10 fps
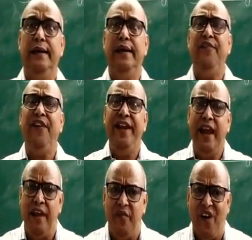if any
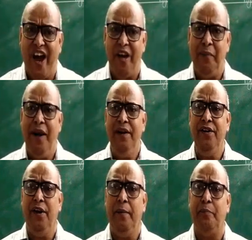
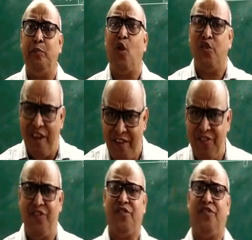environment
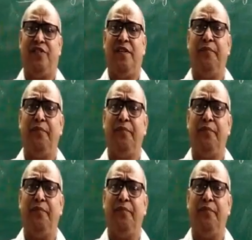possesses